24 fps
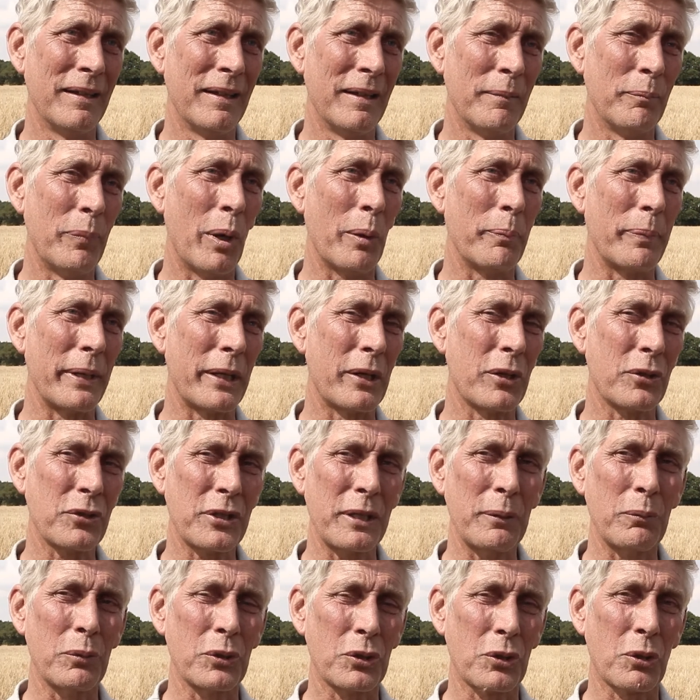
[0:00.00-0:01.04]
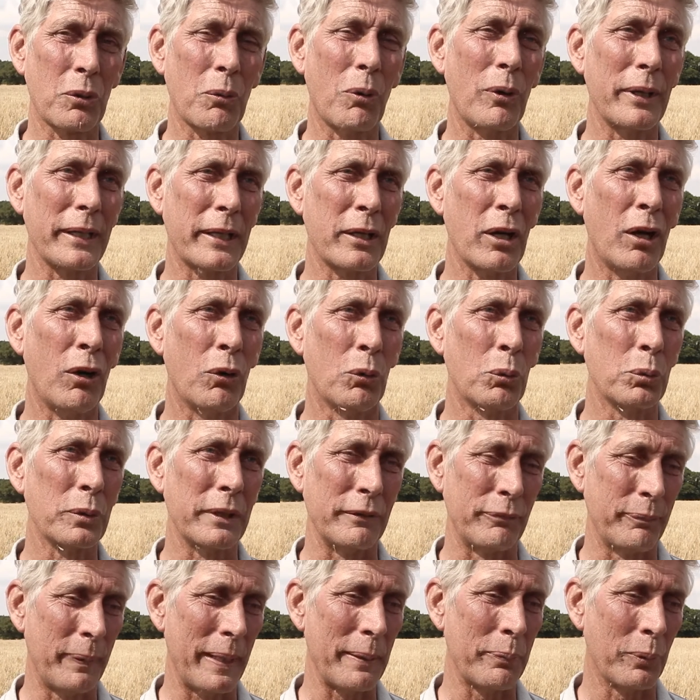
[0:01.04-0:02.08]
but because it was quite cold,
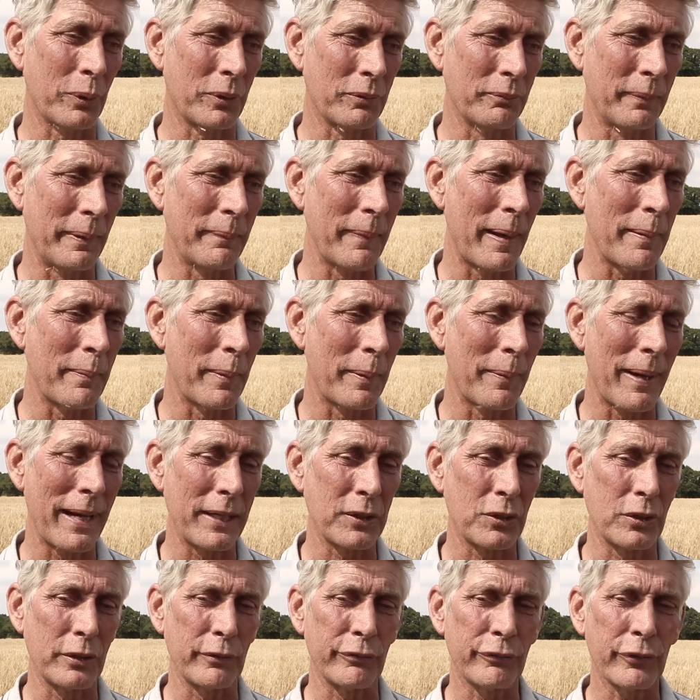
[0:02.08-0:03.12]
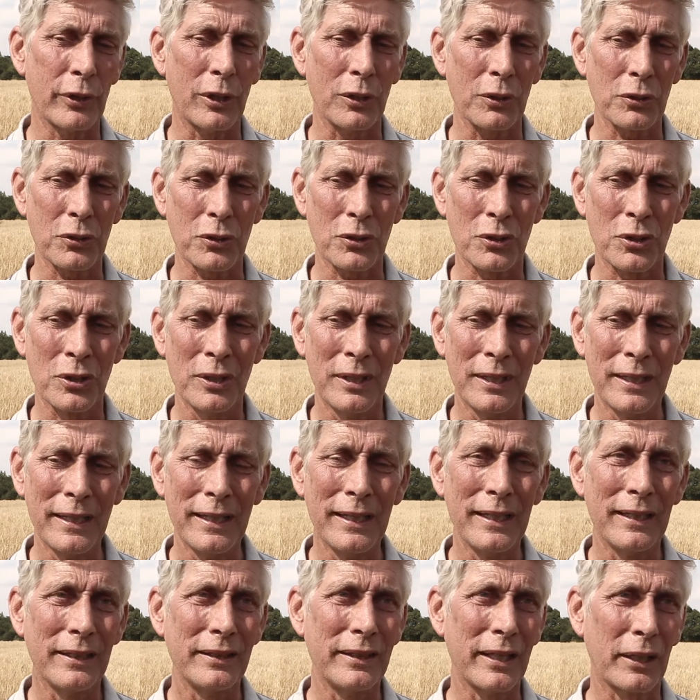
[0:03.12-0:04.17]
if people can remember back to the frosts,
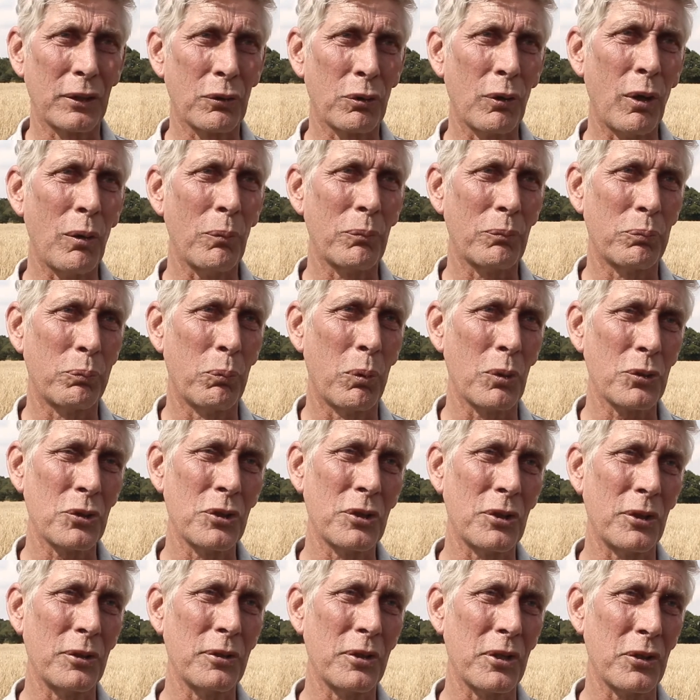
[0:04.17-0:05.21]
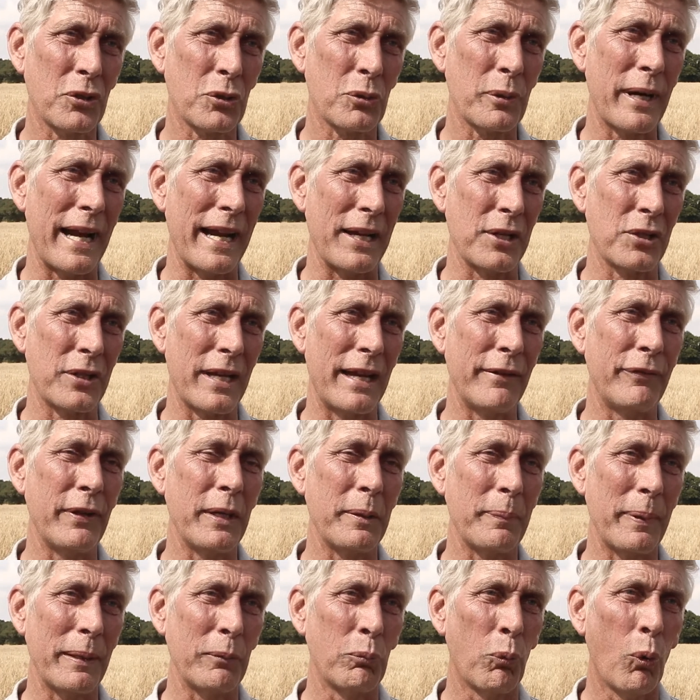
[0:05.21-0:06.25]
the crop wasn't under stress. If it
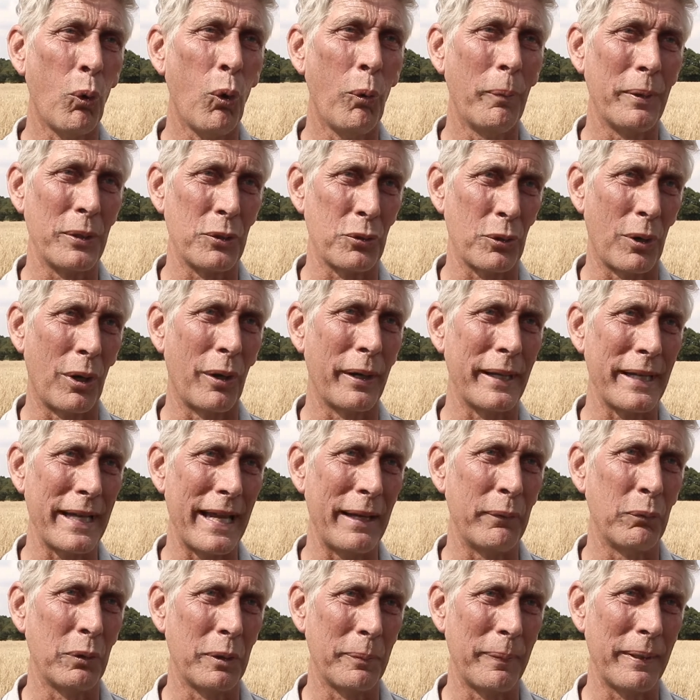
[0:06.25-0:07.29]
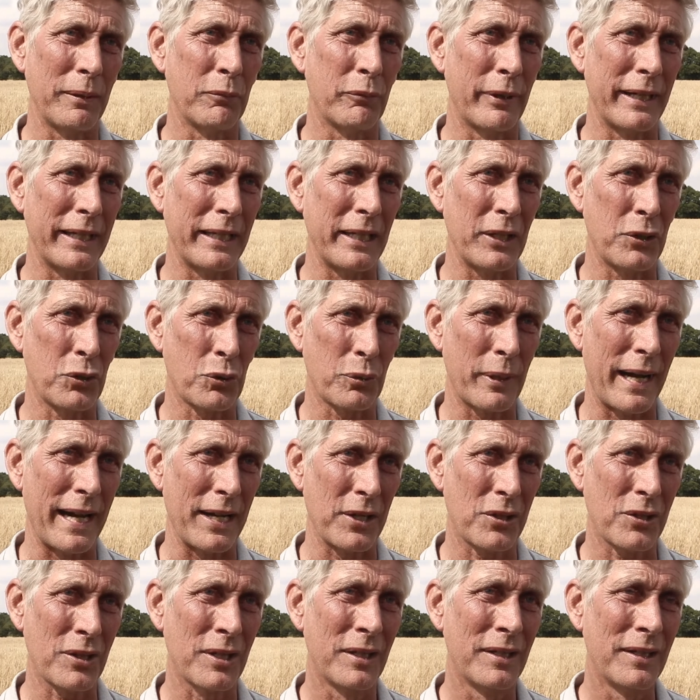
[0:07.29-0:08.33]
had been warm and dry, it would have been really
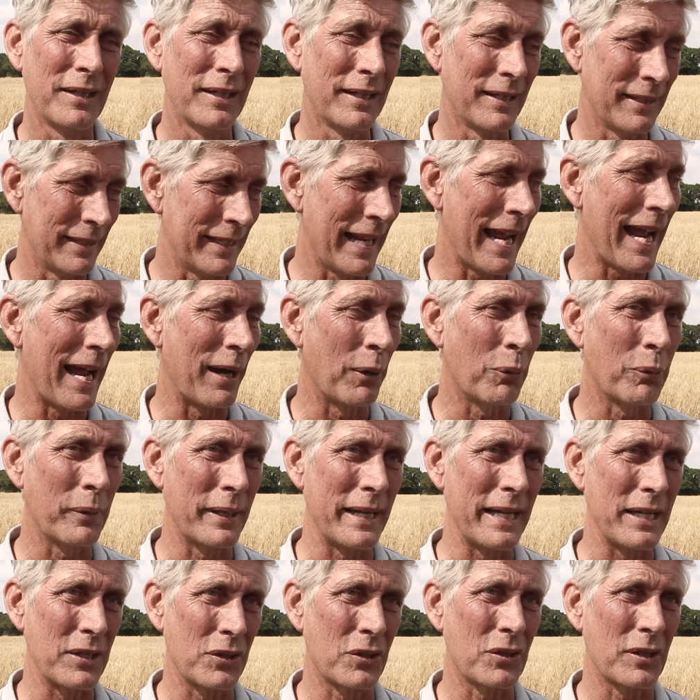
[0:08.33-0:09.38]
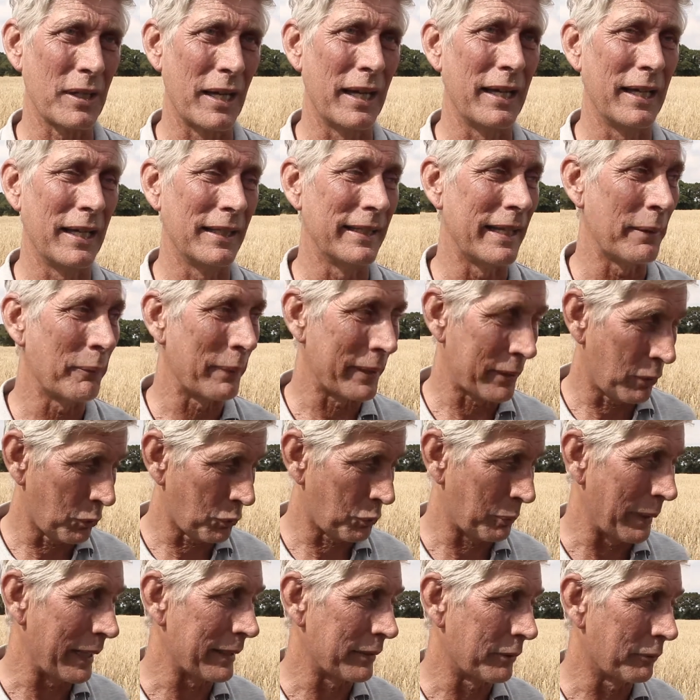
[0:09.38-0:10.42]
stressed. Now it's and then of
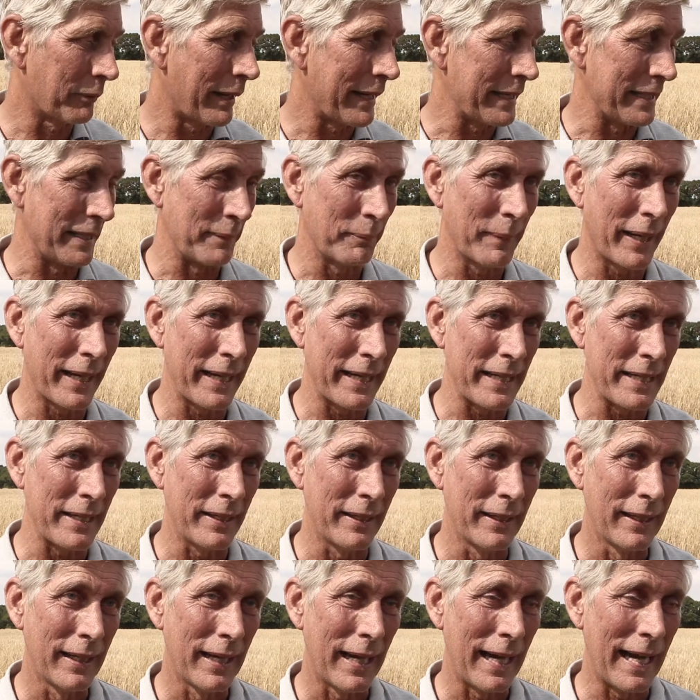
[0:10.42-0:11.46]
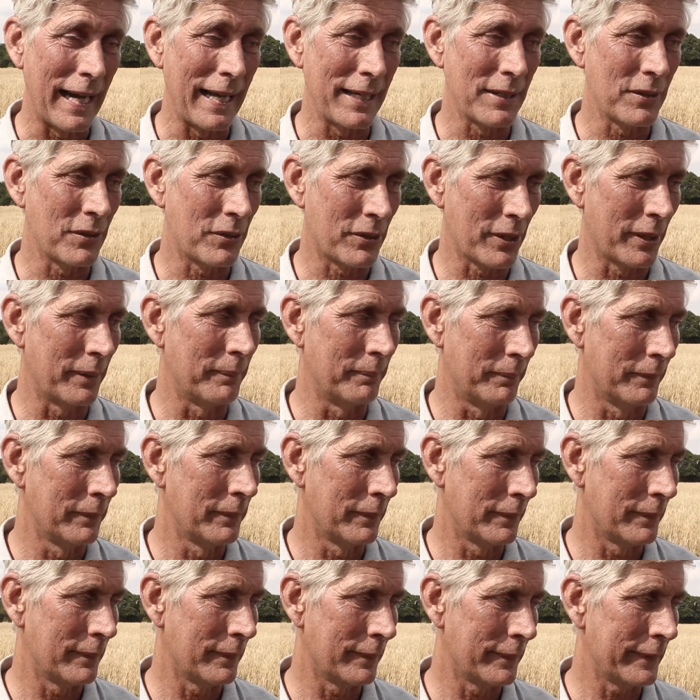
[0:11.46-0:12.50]
course we had the rain in May, and
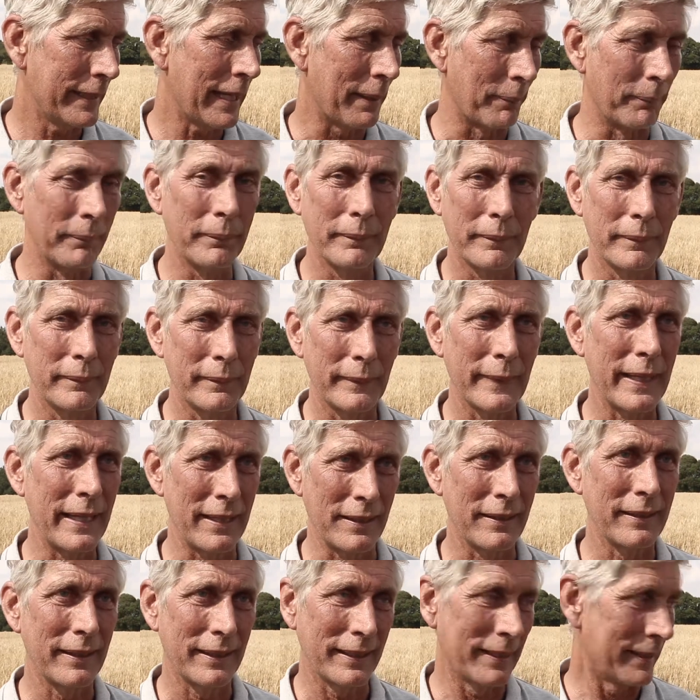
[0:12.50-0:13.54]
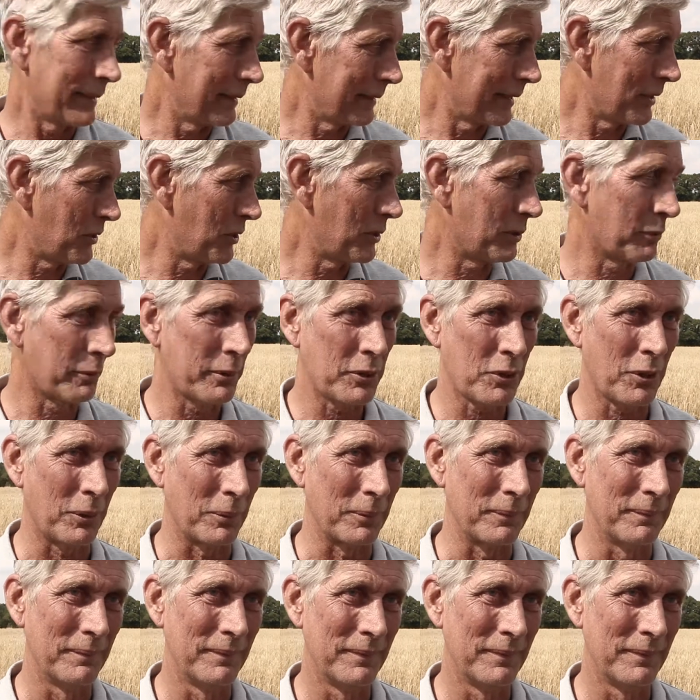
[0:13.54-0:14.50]
yeah, this is the result.